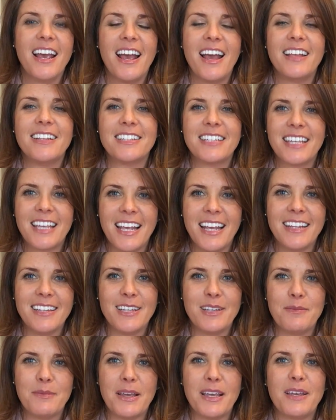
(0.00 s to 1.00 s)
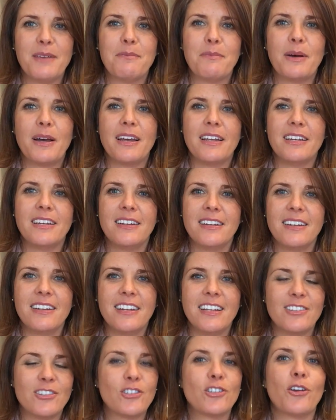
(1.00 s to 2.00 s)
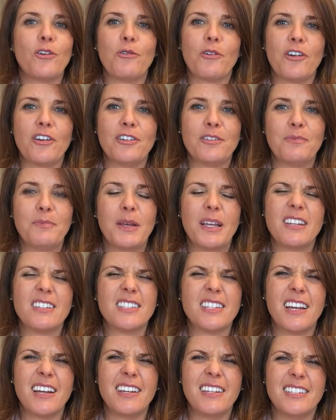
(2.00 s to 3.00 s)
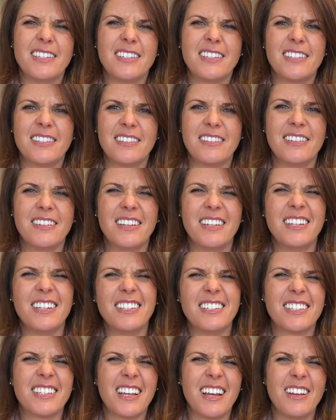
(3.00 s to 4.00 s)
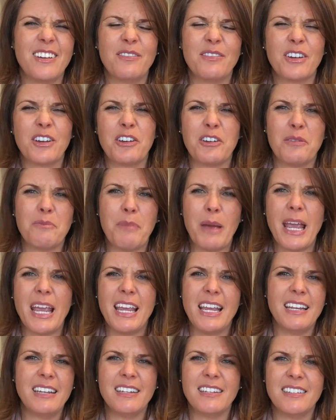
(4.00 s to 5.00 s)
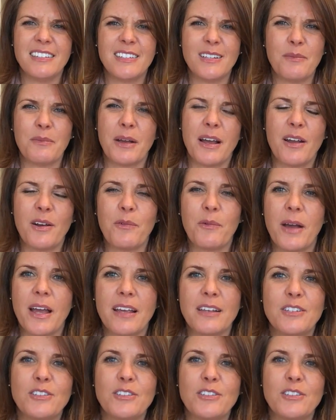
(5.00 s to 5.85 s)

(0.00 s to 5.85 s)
It's killing me, but it's so good because it is kind of a good pain in some kind of way.